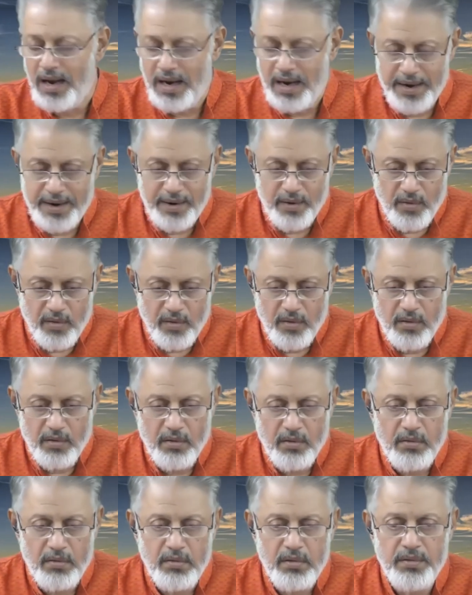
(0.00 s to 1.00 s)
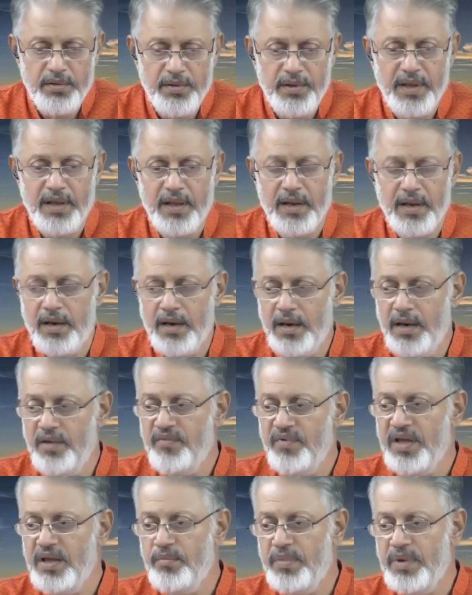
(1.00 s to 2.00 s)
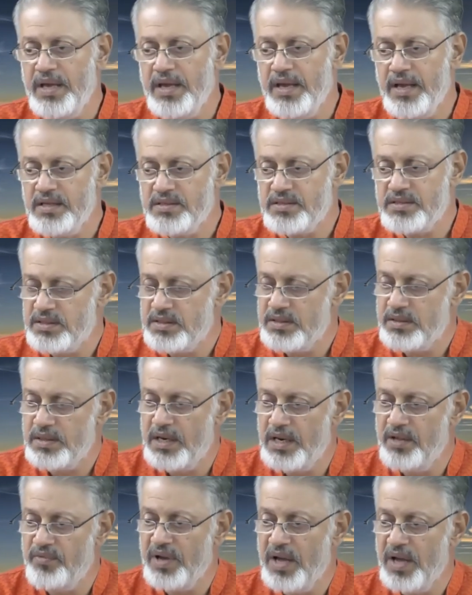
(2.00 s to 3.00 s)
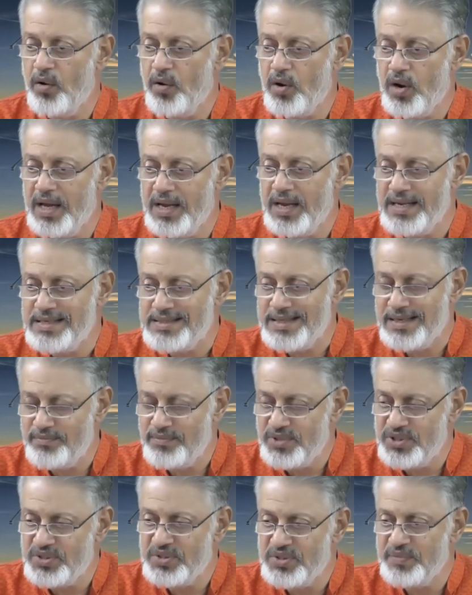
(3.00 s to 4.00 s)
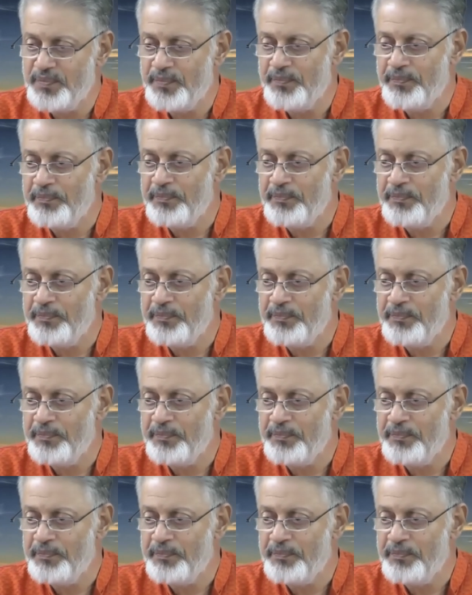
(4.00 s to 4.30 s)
and all the living beings, living organisms,